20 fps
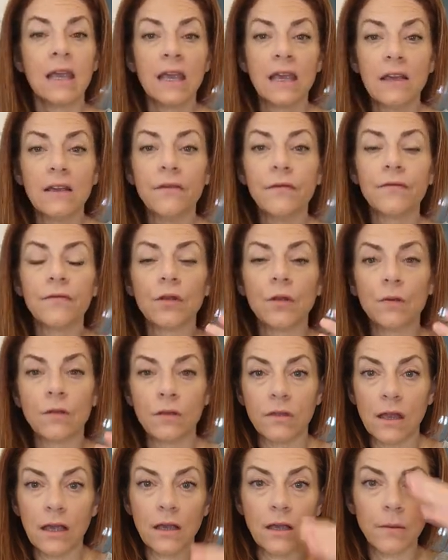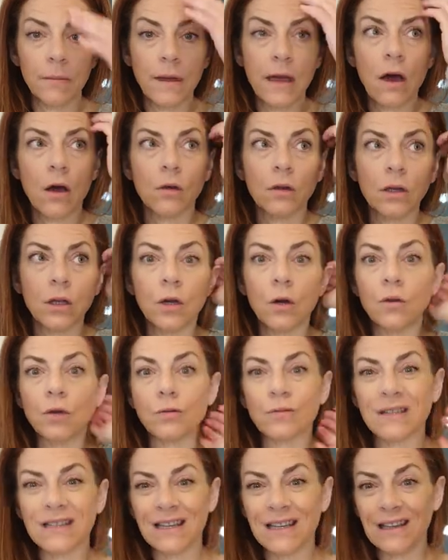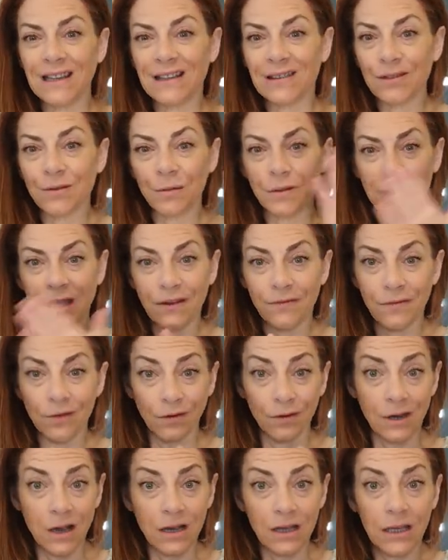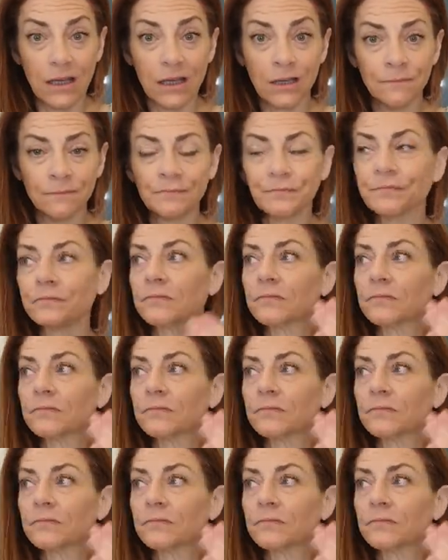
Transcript: If you think about, you know, your teeth when they feel yucky,